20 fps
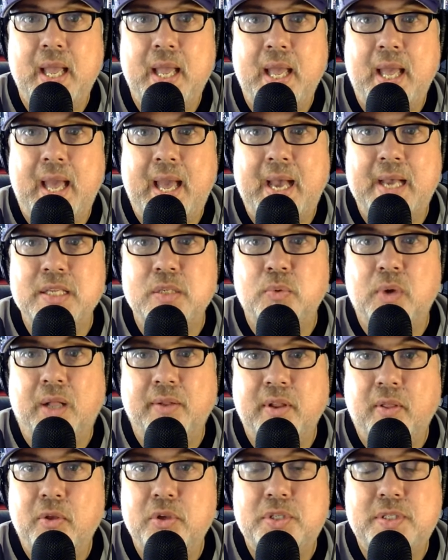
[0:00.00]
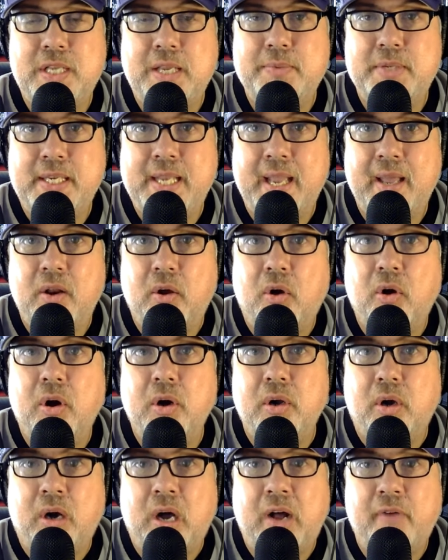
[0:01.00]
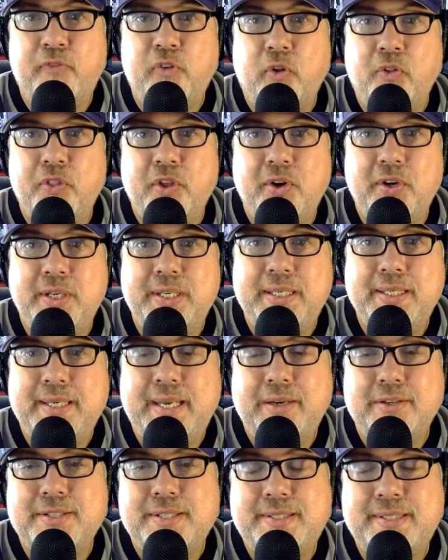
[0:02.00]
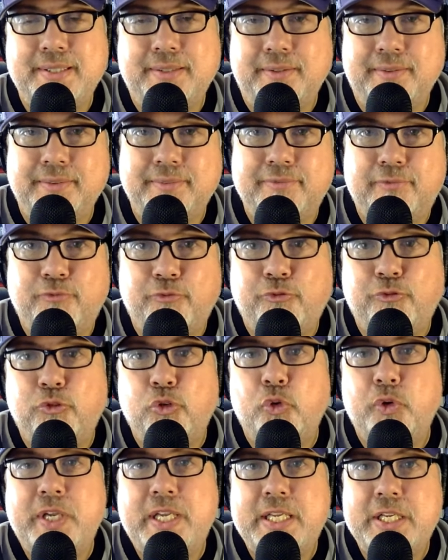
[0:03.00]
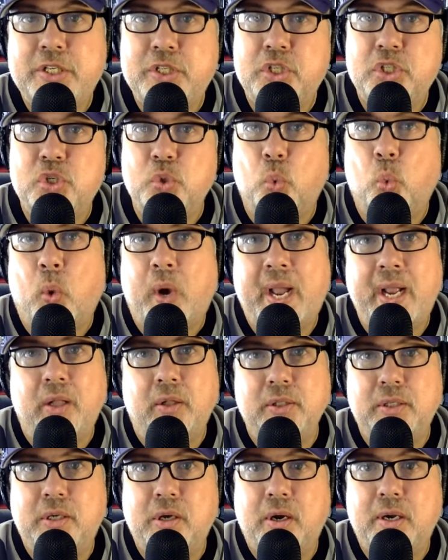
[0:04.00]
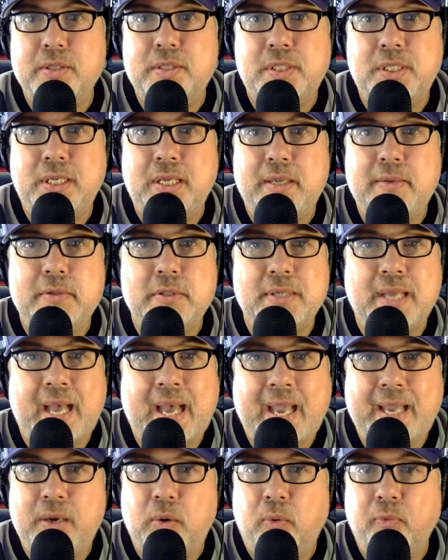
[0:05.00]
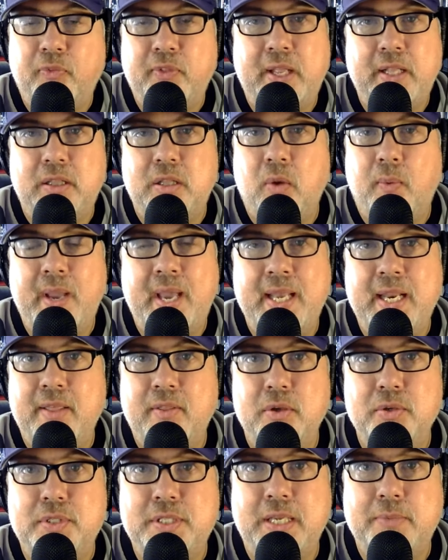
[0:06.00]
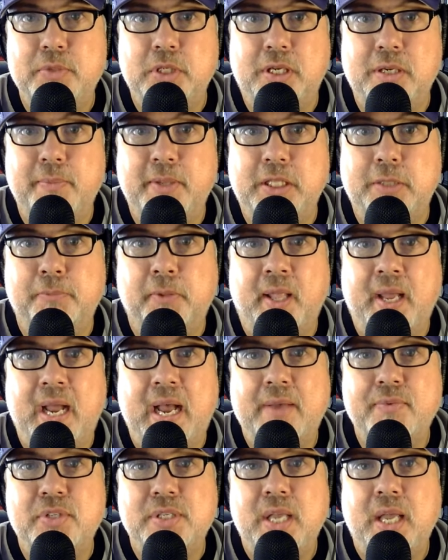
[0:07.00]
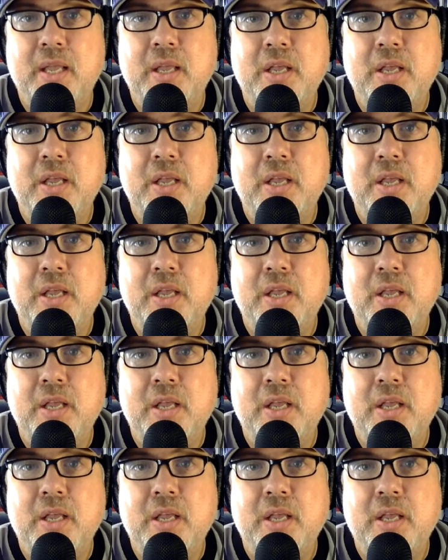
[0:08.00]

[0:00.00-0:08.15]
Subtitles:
as well. Now, those teams, again, aren't awful. They're still fringe wild card teams. I don't think, though, any of those teams are going to make the playoffs.